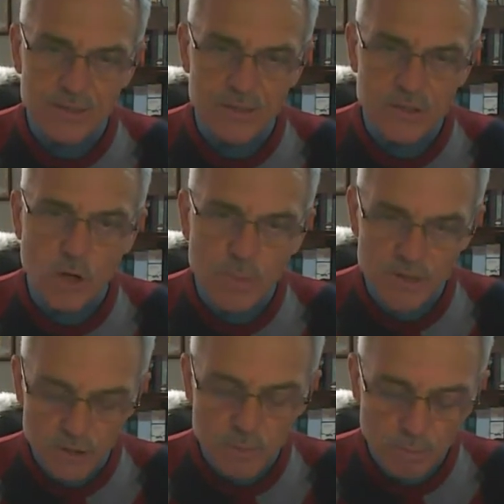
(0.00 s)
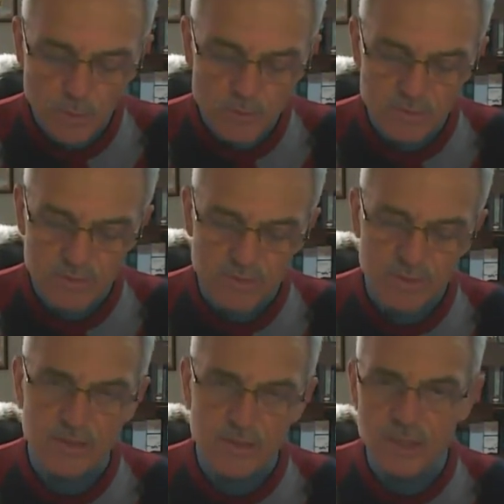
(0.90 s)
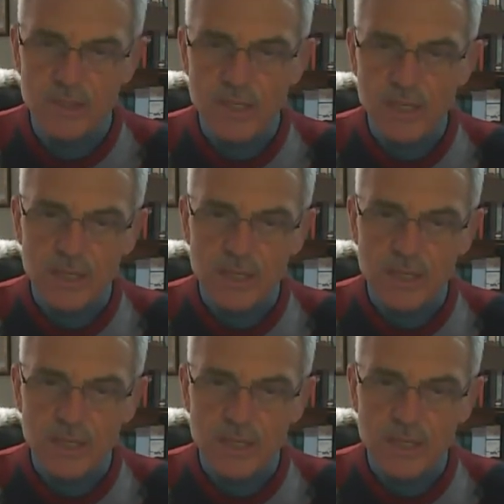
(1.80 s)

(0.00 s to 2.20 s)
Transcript: so much important in the